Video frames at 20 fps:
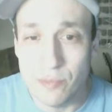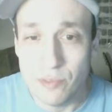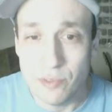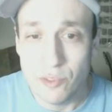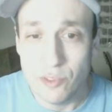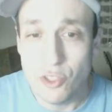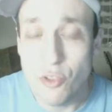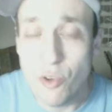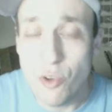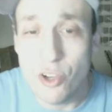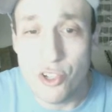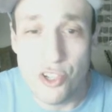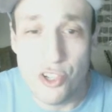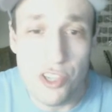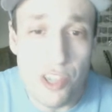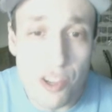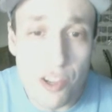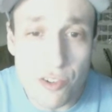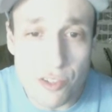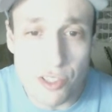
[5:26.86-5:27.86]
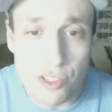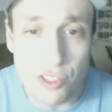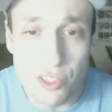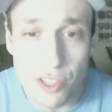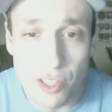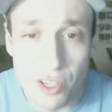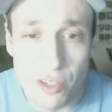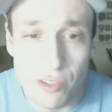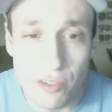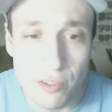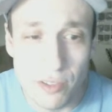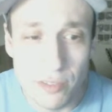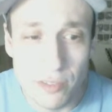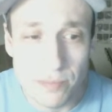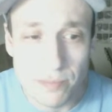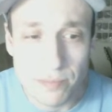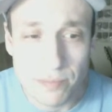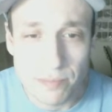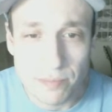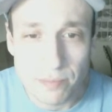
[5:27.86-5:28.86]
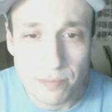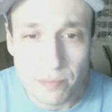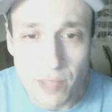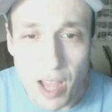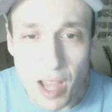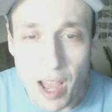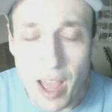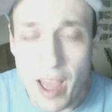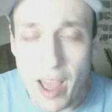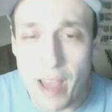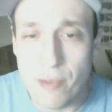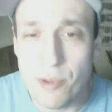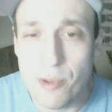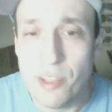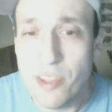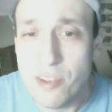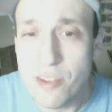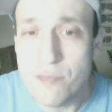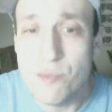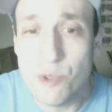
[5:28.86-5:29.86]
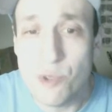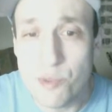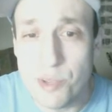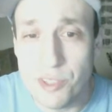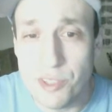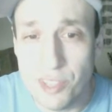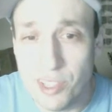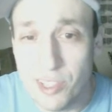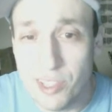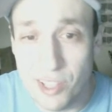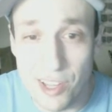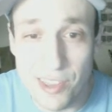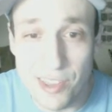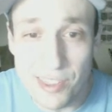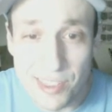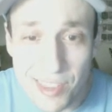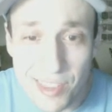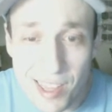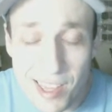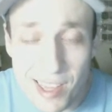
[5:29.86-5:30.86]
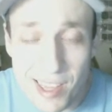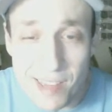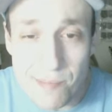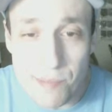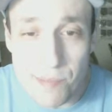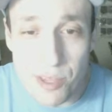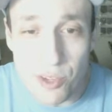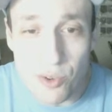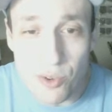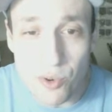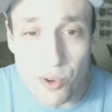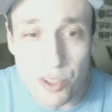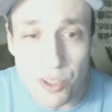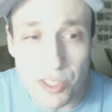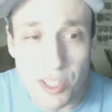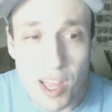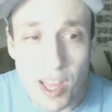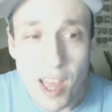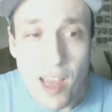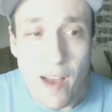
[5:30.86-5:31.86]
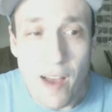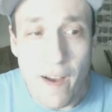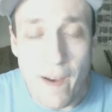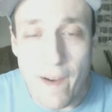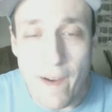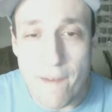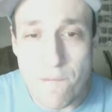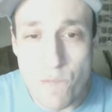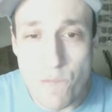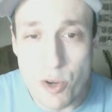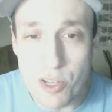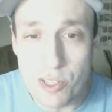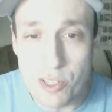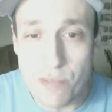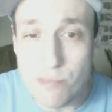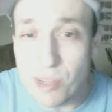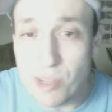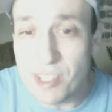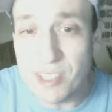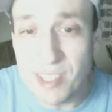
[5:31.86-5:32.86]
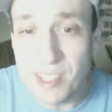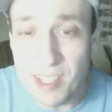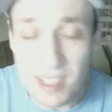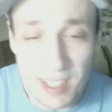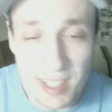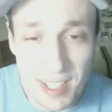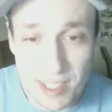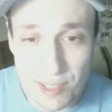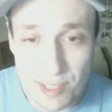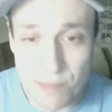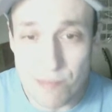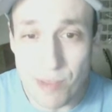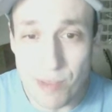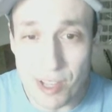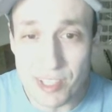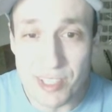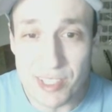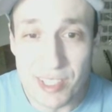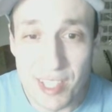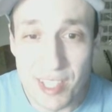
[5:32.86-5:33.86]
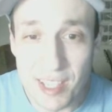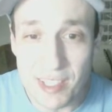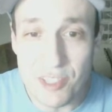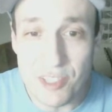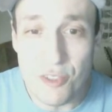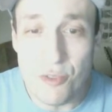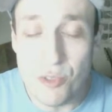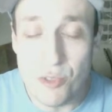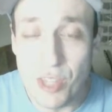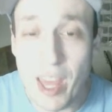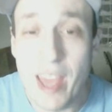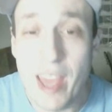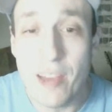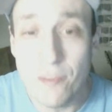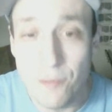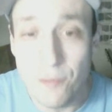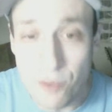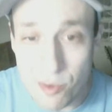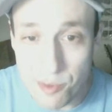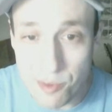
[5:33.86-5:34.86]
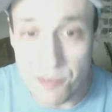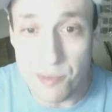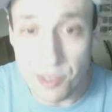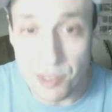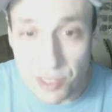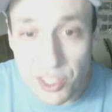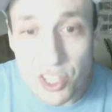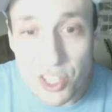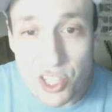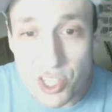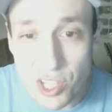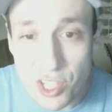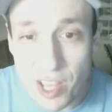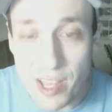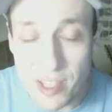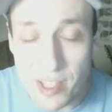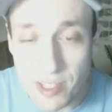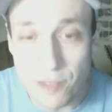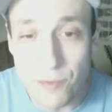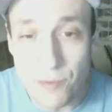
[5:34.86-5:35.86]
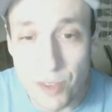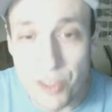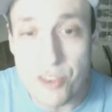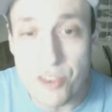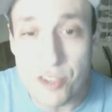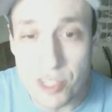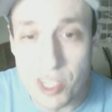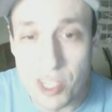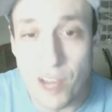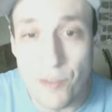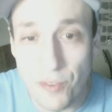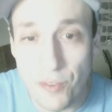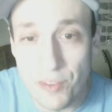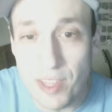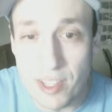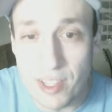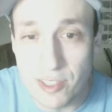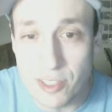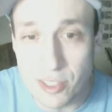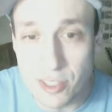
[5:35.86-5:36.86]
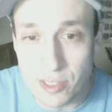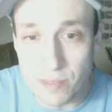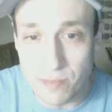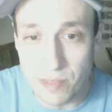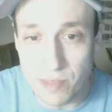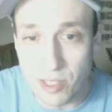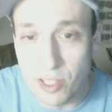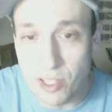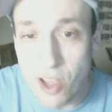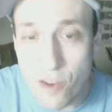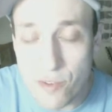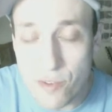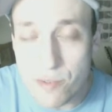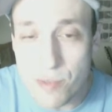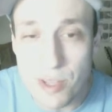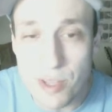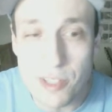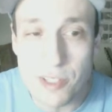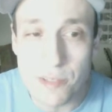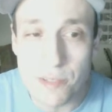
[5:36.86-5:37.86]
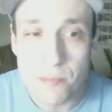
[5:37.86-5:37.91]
200 years ago, I would care more about the gun thing, because when it's musket against musket, you can't form a militia and defend yourself against the government.